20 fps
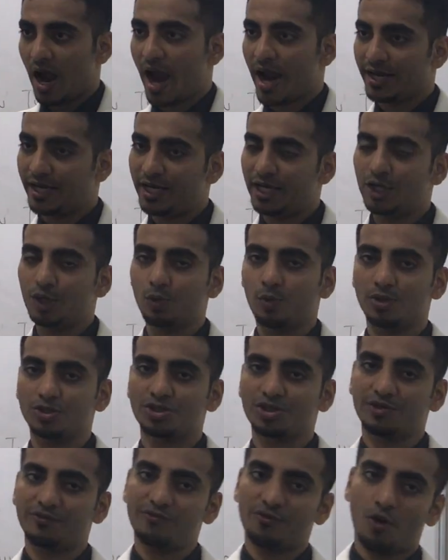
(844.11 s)
I need to
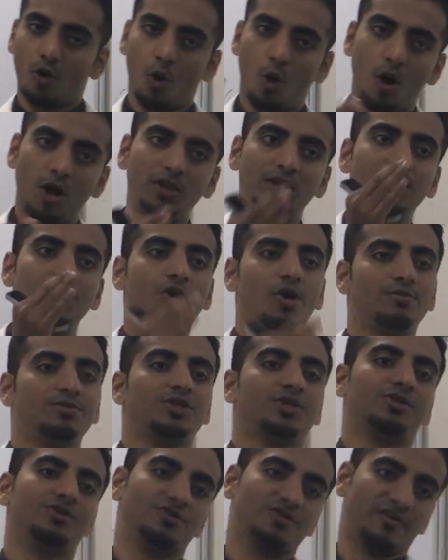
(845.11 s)
achieve all the
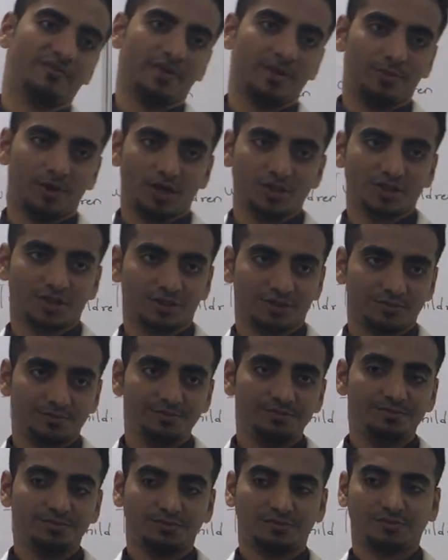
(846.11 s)
objectives of my project.
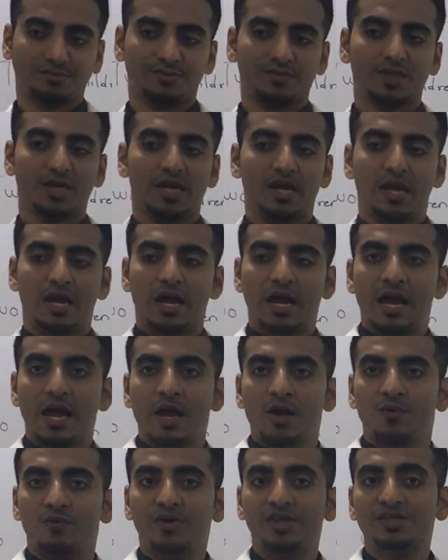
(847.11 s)

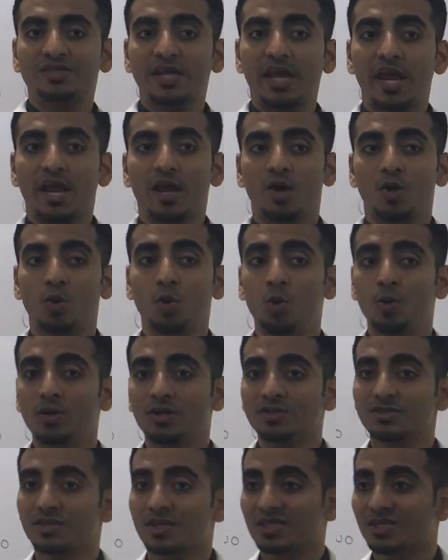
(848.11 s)
We say
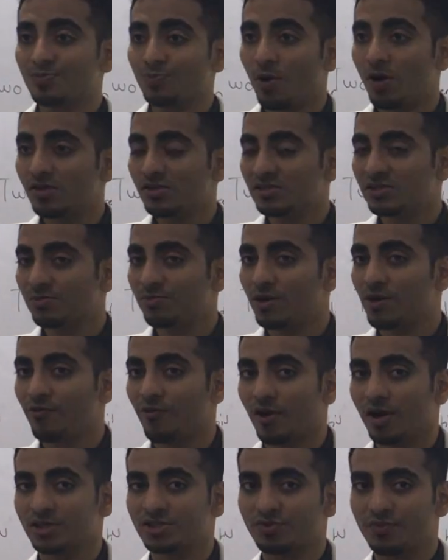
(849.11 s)
who is responsible
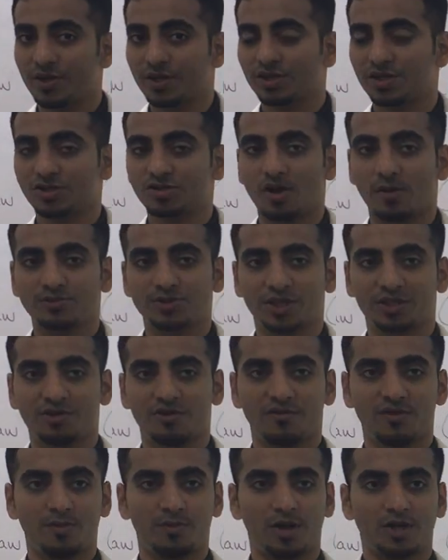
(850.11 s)
for achieving this
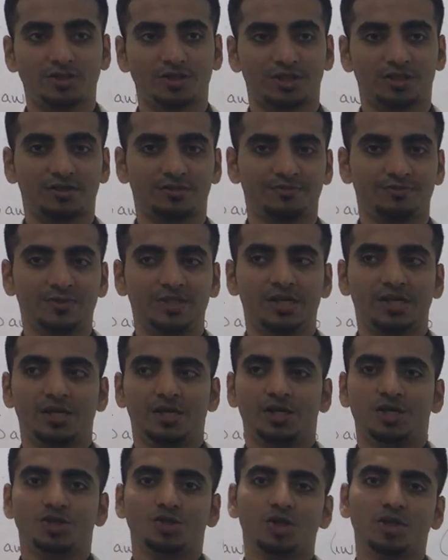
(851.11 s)
objective of the project.
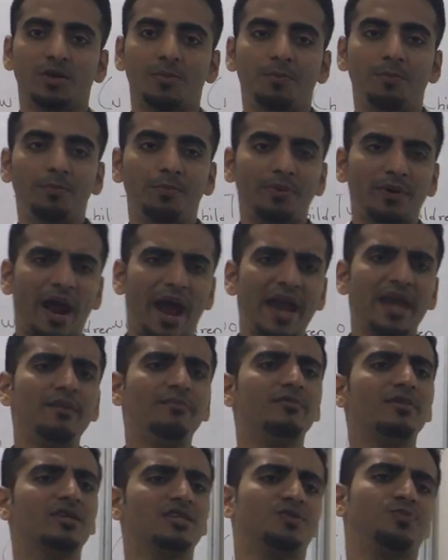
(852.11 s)
So the
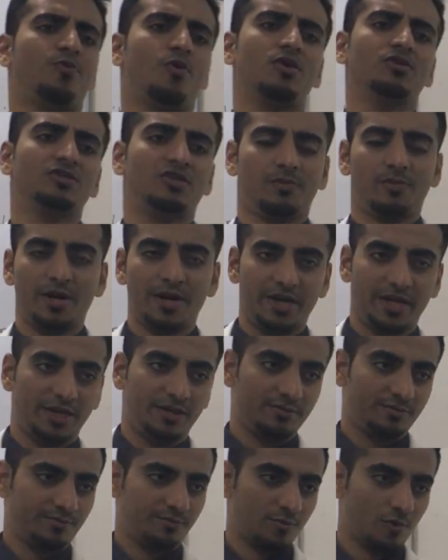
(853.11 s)
prime
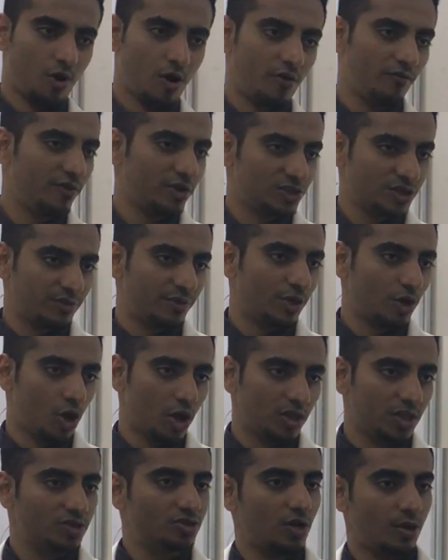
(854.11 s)
responsibility of achieving
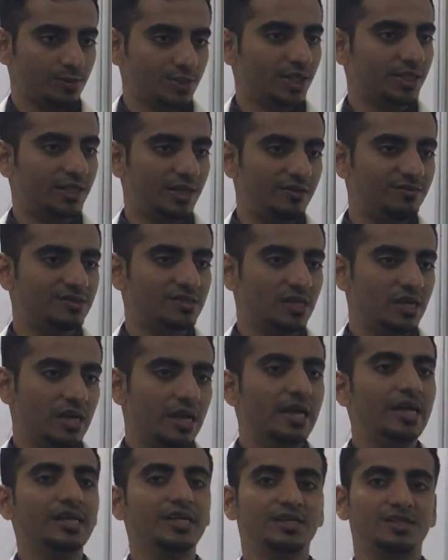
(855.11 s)
all these objectives
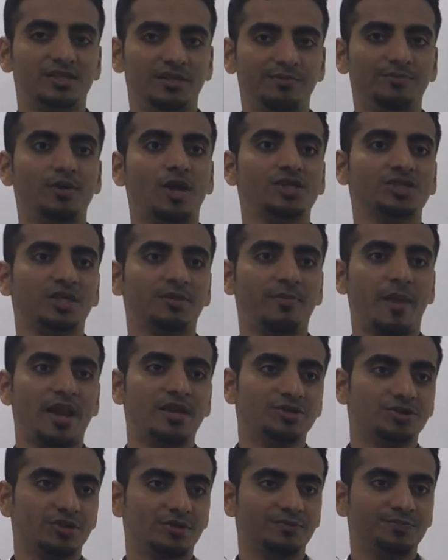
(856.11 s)
is the project
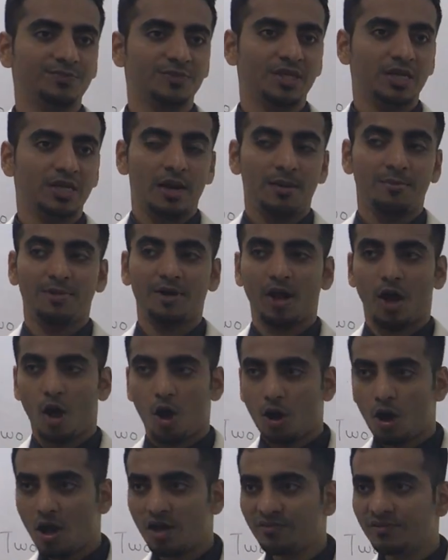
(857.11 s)
manager. But
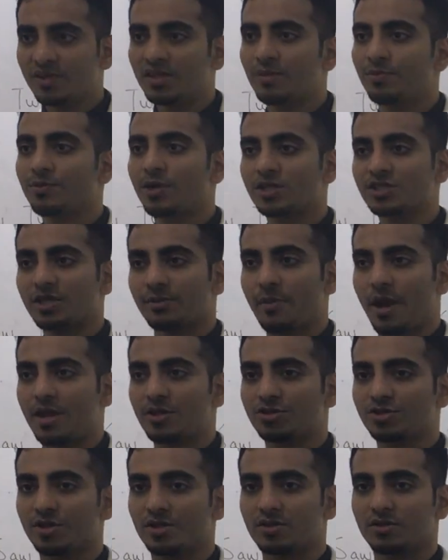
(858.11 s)
along with the project
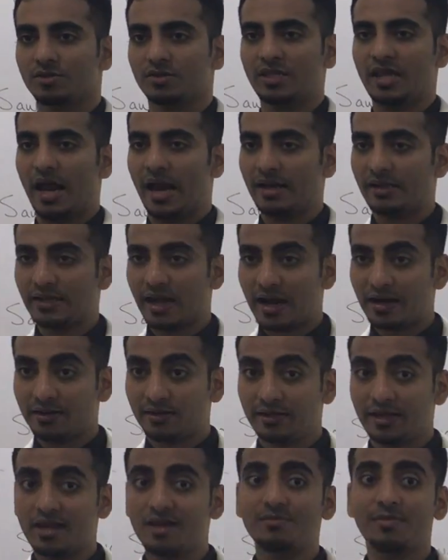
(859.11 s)
manager, the
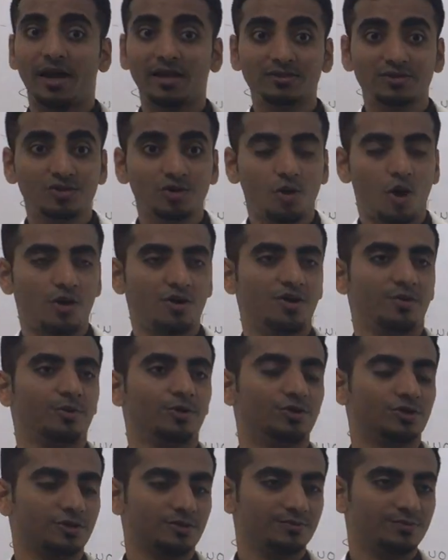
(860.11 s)
entire team has to
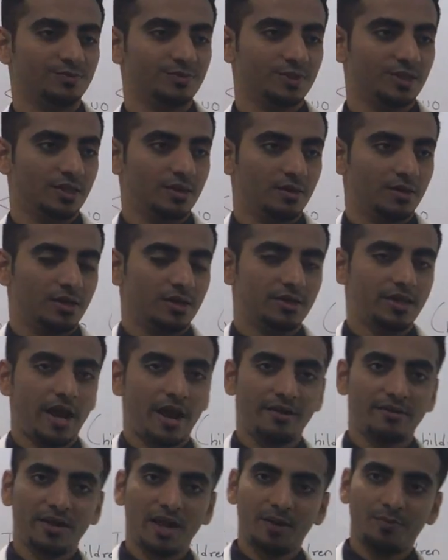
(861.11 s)
contribute.
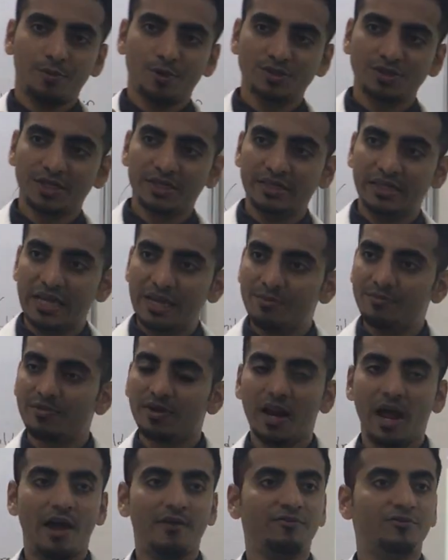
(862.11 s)
The entire project team
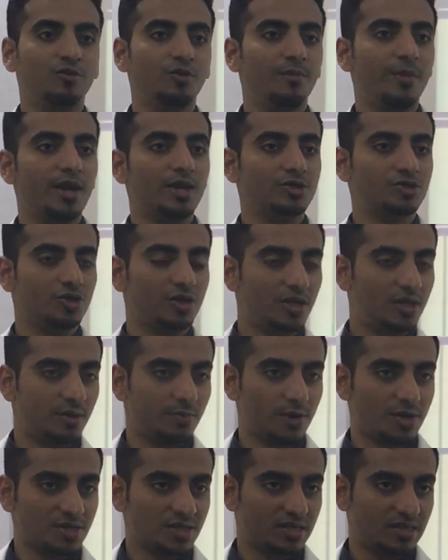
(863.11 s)
will have to make sure that
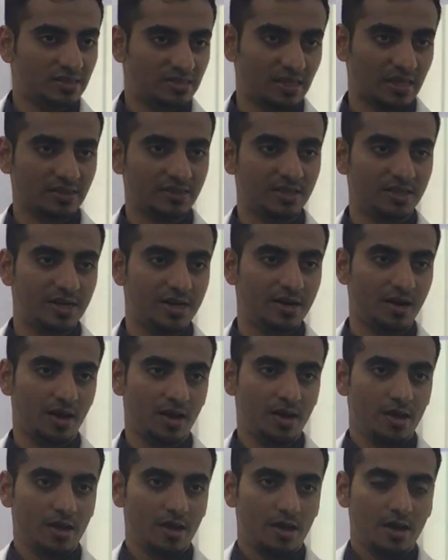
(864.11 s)
the project has succeeded.
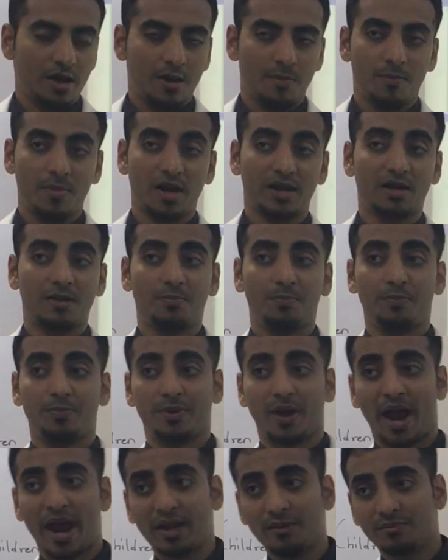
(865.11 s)
But the
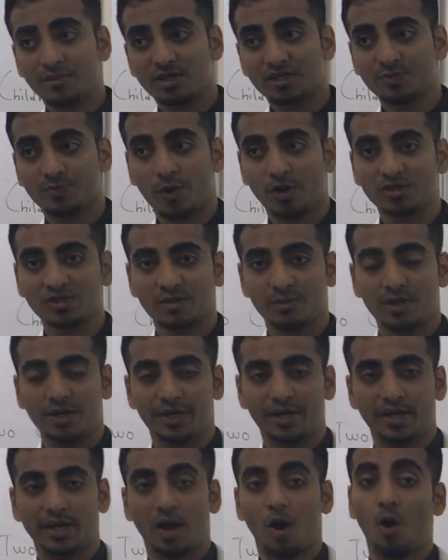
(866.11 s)
prime
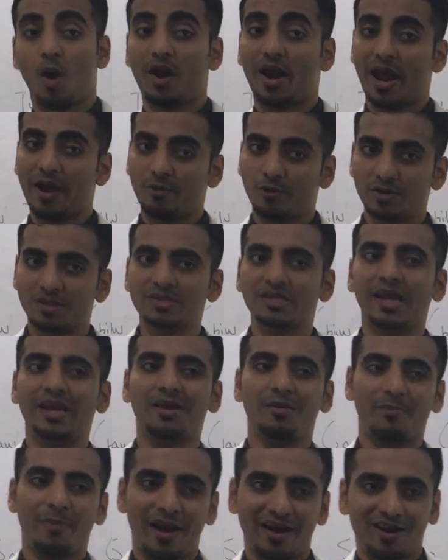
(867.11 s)
responsibility, or I would say
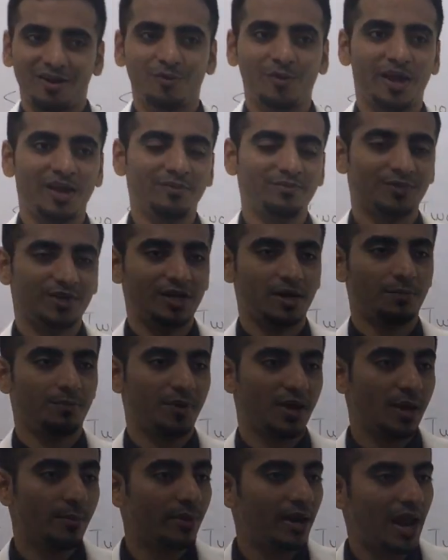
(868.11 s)
in a better way, in a
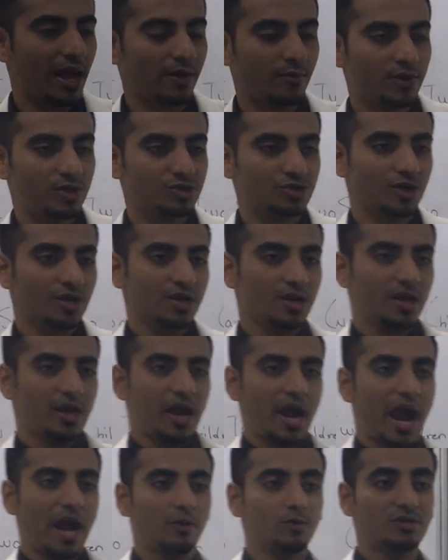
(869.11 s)
PML language,
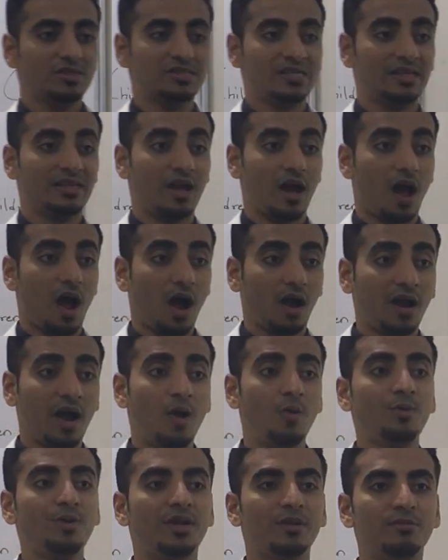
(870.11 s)
I would say the
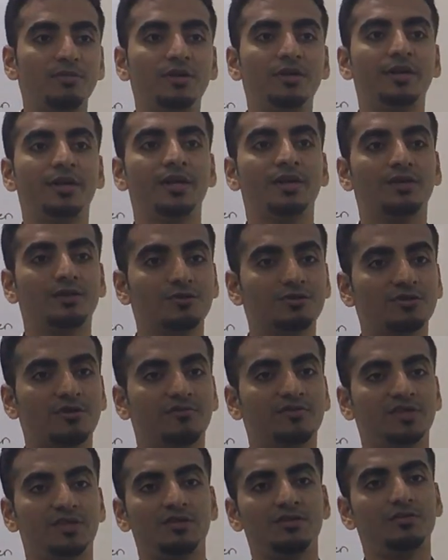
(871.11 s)
accountability is
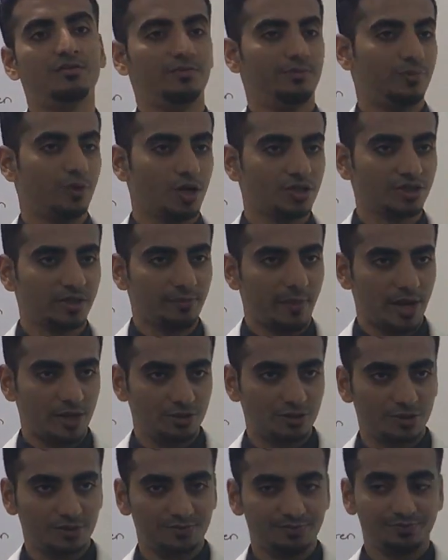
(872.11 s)
of the project
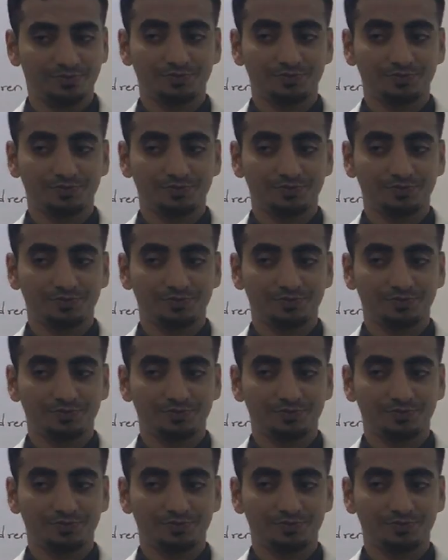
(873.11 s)
manager.